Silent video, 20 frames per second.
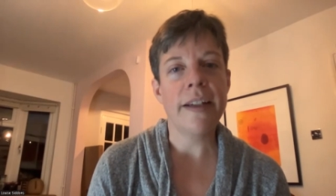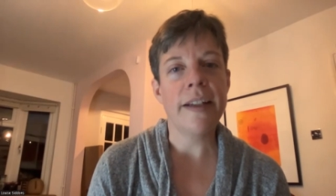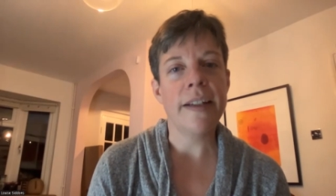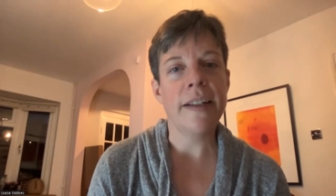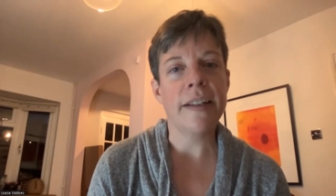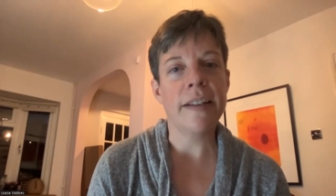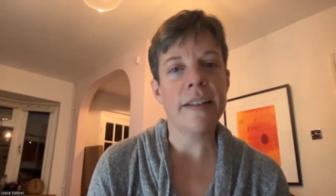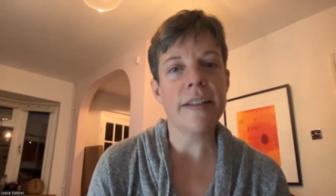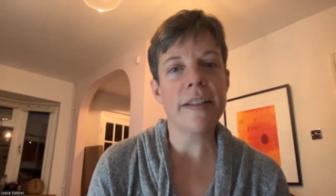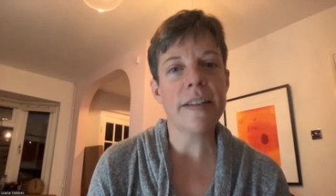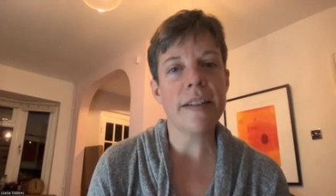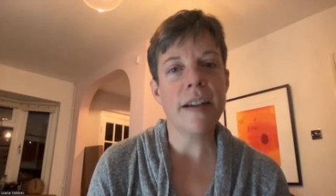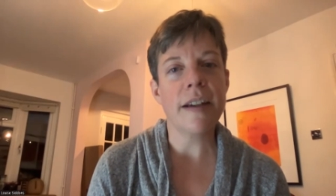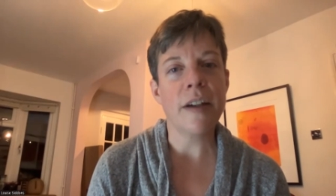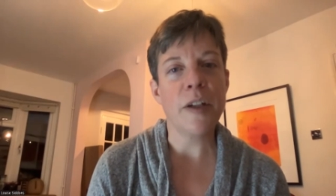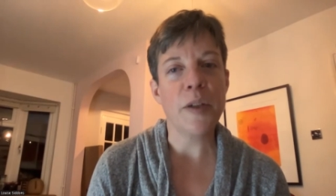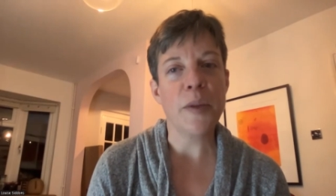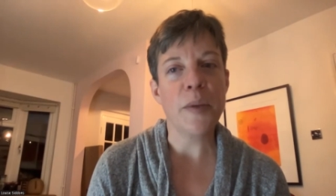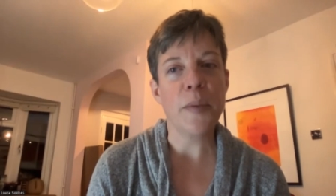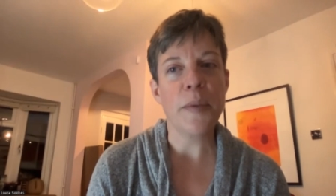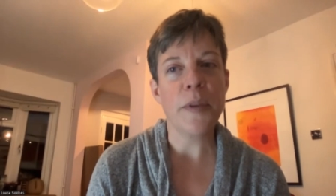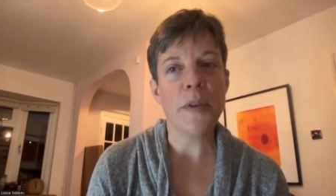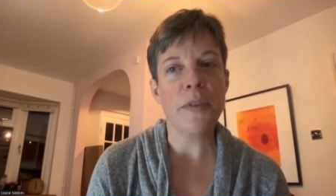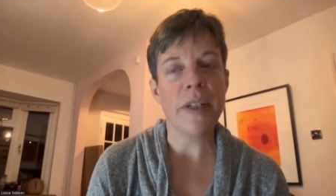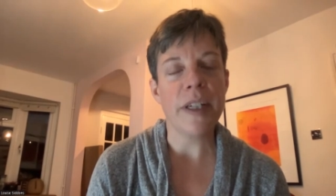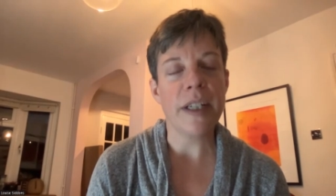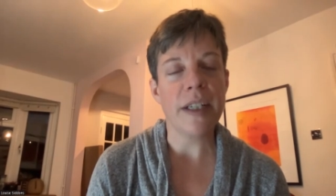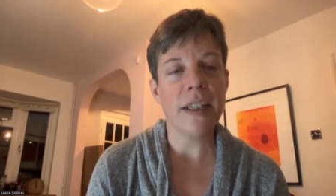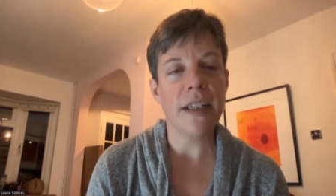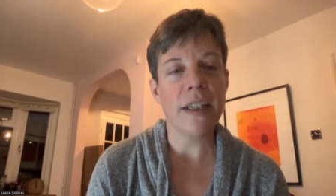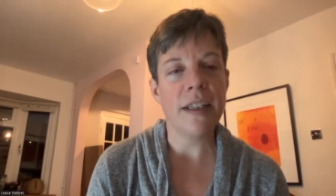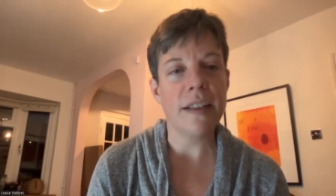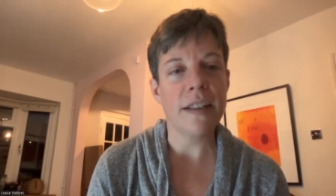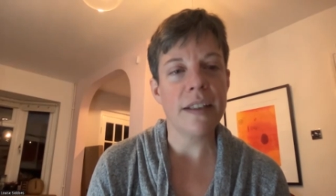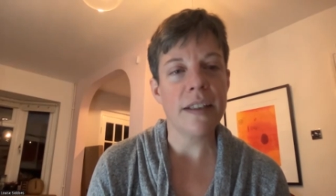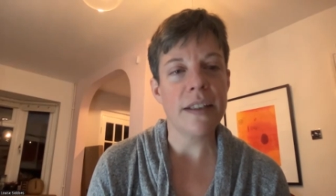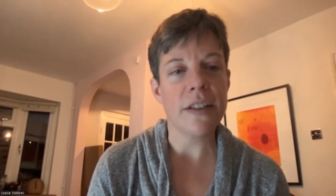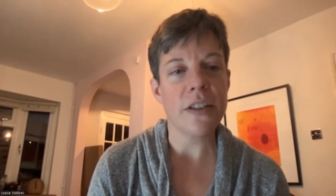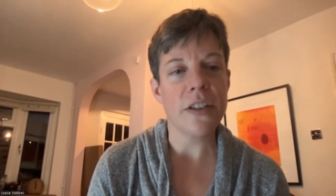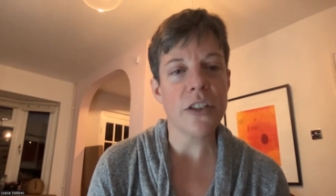And um, the Rant
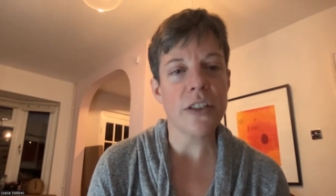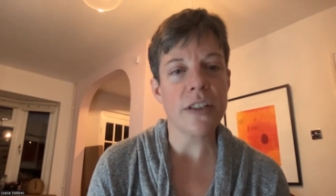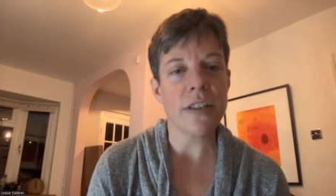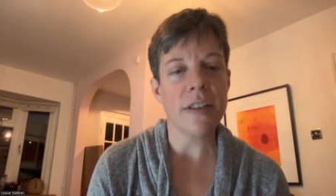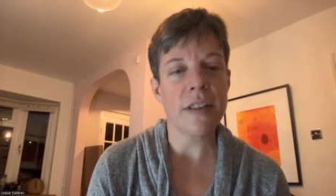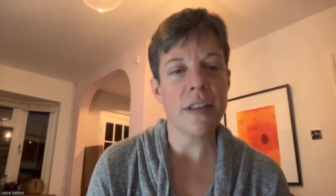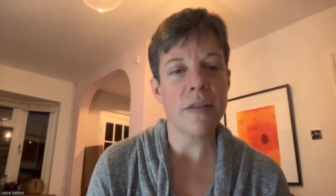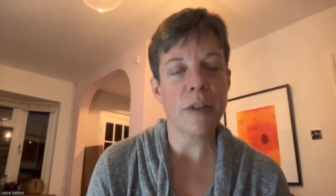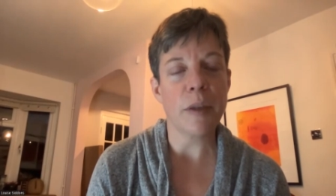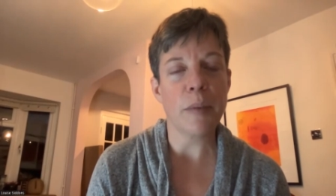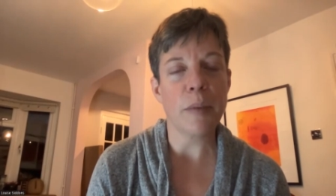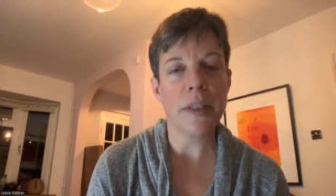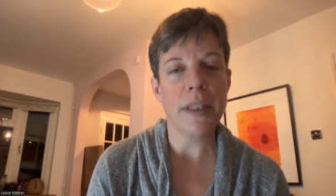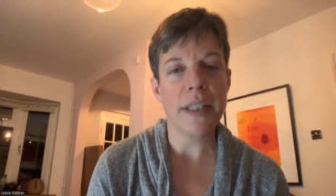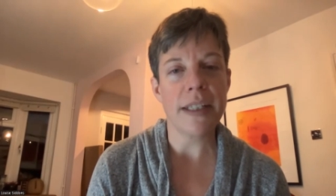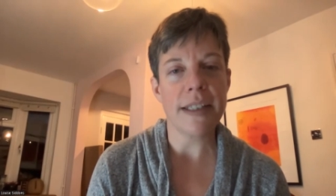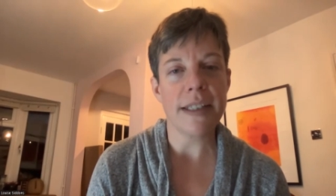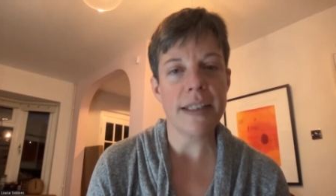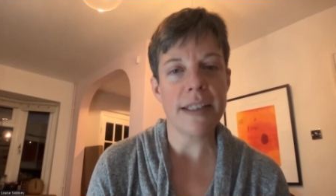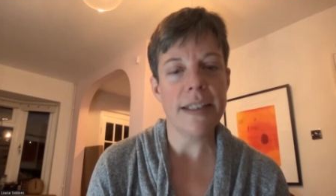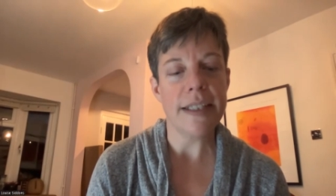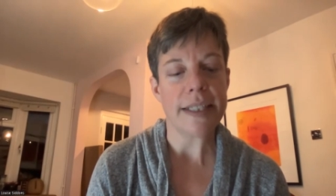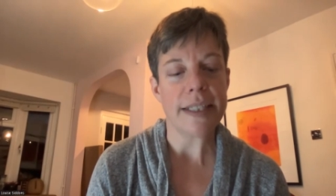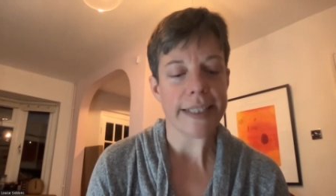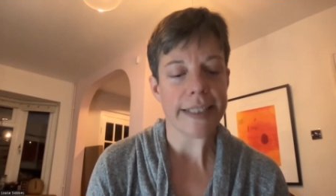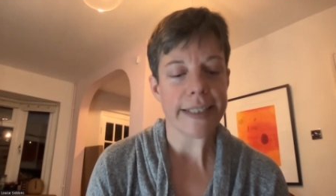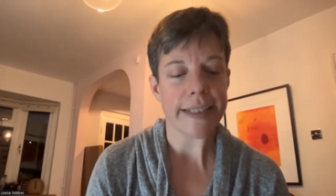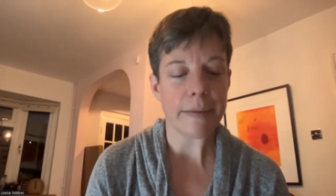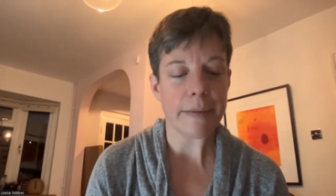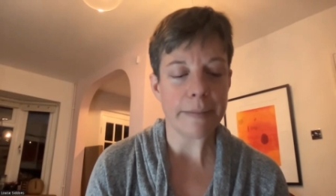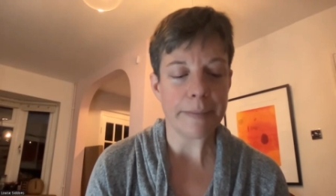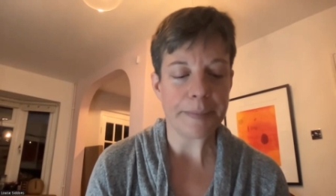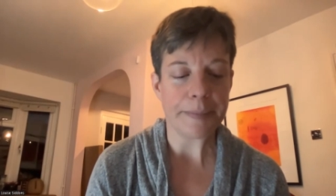Ceilidh is just a lovely place to dance.